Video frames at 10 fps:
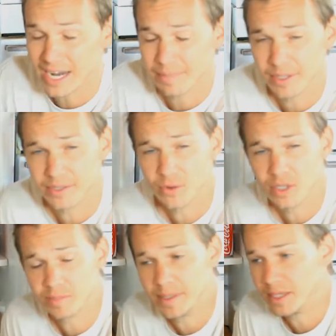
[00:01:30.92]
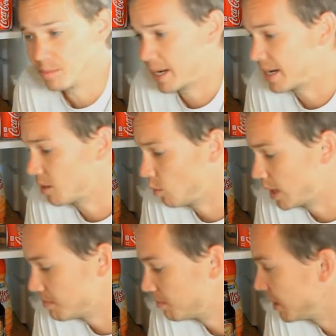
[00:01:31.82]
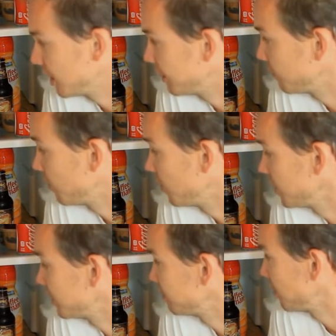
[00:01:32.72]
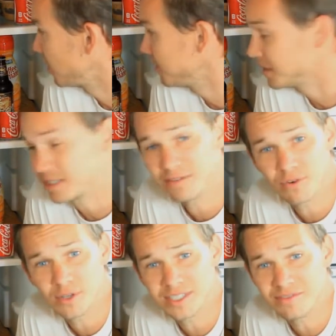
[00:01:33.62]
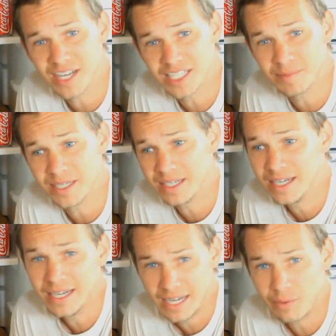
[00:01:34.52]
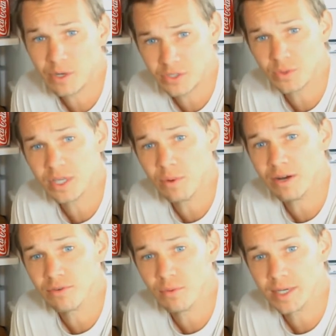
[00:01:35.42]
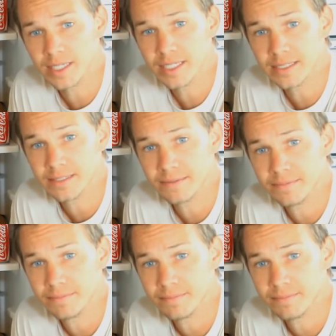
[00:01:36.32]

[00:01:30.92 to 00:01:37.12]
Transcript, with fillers: the top of this OSB or paint it white, but for its purpose and for its investment, it works really well for what it is.